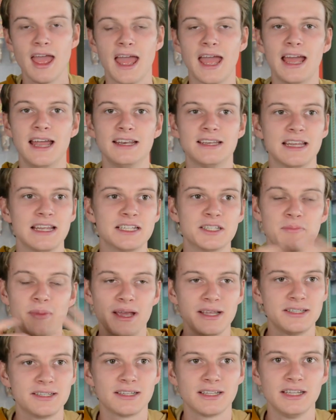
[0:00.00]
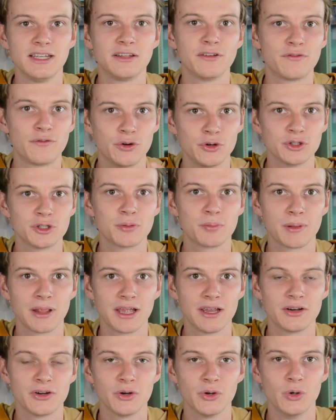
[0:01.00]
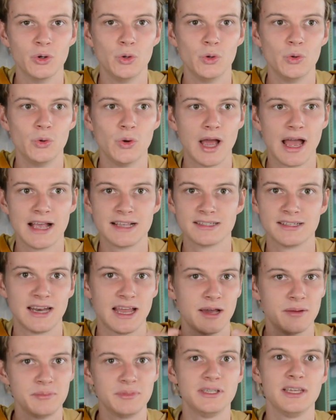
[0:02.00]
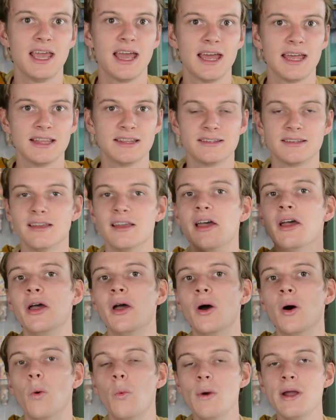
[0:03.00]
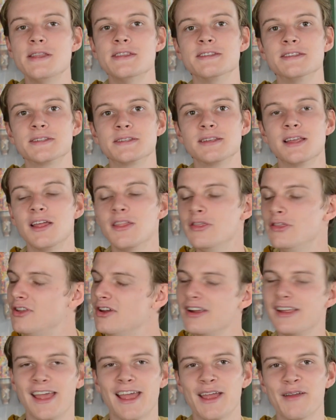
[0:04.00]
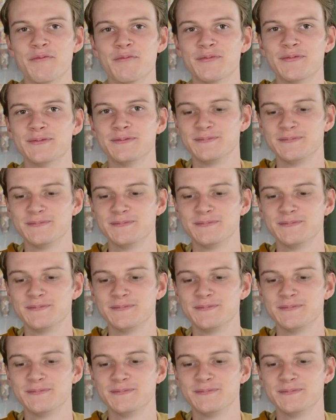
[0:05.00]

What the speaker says: And it's basically the first player who has an empty hand wins the game.